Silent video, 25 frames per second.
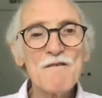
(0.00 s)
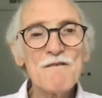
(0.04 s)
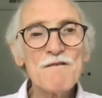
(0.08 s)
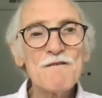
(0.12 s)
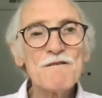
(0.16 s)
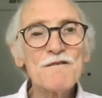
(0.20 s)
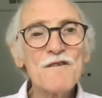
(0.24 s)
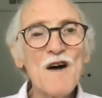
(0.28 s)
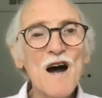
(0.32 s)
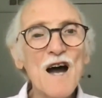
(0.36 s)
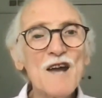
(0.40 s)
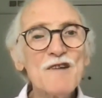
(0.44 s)

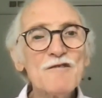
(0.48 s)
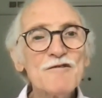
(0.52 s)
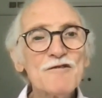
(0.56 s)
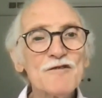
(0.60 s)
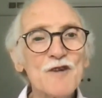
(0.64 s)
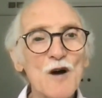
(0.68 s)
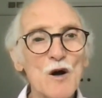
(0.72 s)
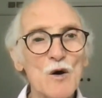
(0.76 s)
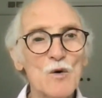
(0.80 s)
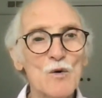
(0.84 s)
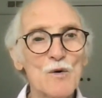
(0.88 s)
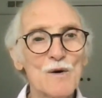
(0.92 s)

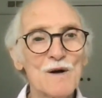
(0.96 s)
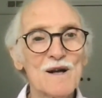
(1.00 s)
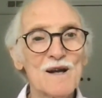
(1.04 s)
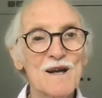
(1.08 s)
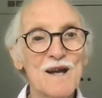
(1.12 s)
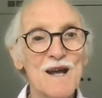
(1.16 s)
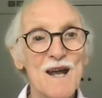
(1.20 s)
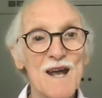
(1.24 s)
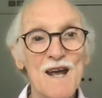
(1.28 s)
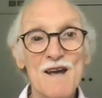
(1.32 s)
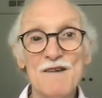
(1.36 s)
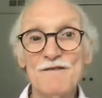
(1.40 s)
FIFO.
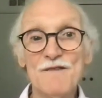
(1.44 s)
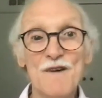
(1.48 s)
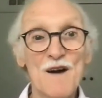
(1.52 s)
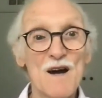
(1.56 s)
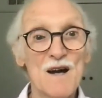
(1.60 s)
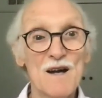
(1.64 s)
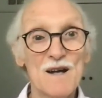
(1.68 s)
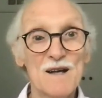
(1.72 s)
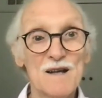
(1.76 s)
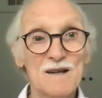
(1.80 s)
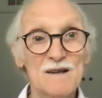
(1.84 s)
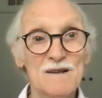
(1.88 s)

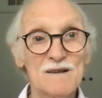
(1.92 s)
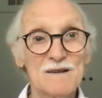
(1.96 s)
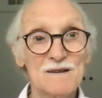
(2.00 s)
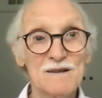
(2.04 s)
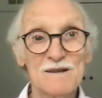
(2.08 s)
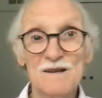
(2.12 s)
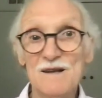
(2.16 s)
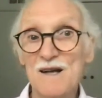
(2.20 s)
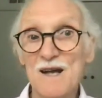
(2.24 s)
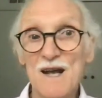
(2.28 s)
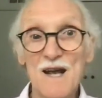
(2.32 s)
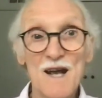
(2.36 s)

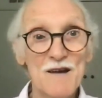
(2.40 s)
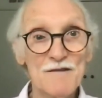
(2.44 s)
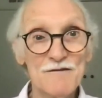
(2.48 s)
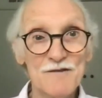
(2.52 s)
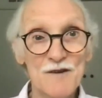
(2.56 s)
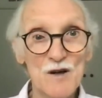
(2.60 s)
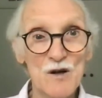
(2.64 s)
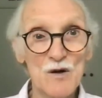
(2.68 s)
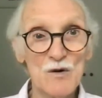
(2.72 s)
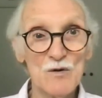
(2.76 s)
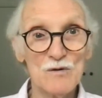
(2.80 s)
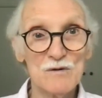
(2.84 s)

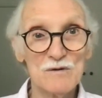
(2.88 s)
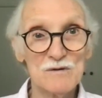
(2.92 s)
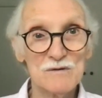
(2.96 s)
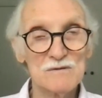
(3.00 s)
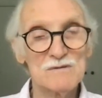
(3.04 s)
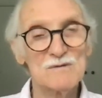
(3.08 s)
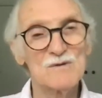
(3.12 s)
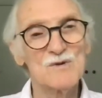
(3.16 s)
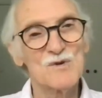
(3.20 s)
F-I-F-O.